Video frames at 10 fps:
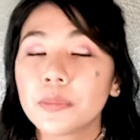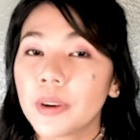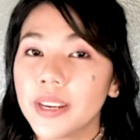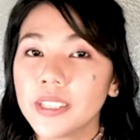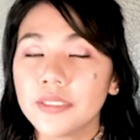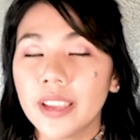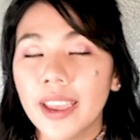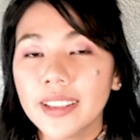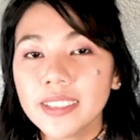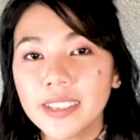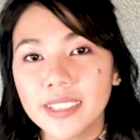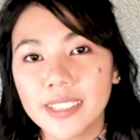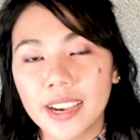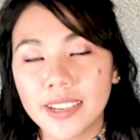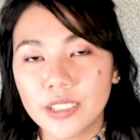The price of the hand
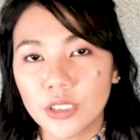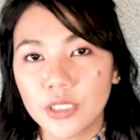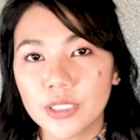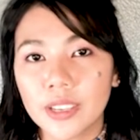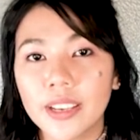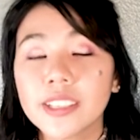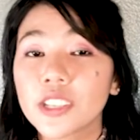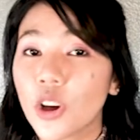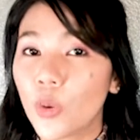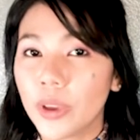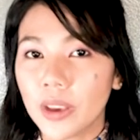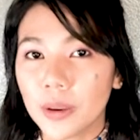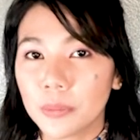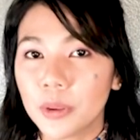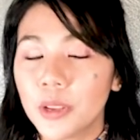sanitizers is
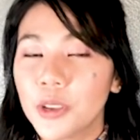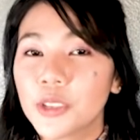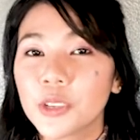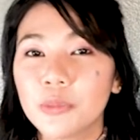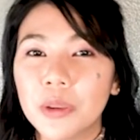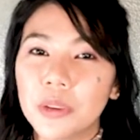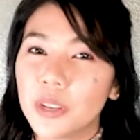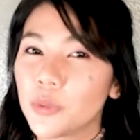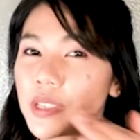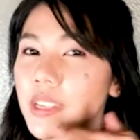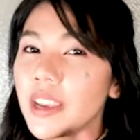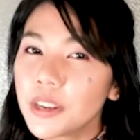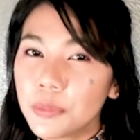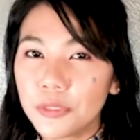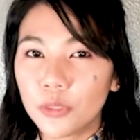going up. So maybe it
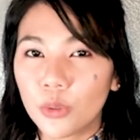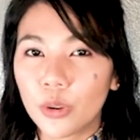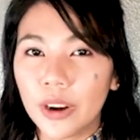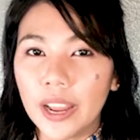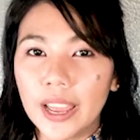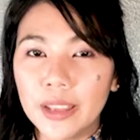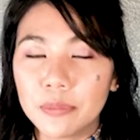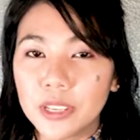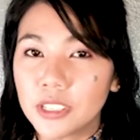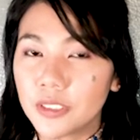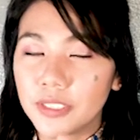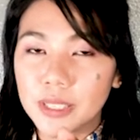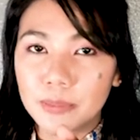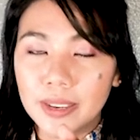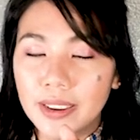was here before, and
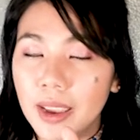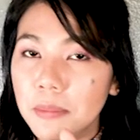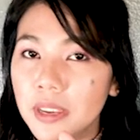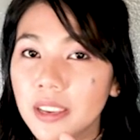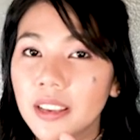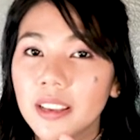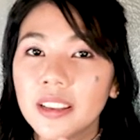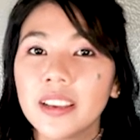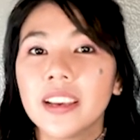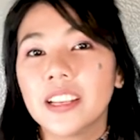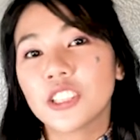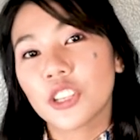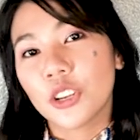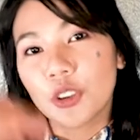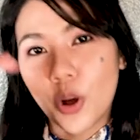because of this pandemic,
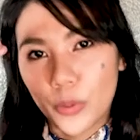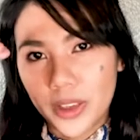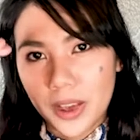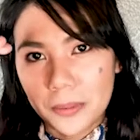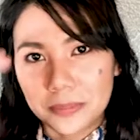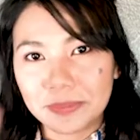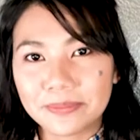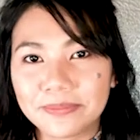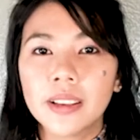it's going up.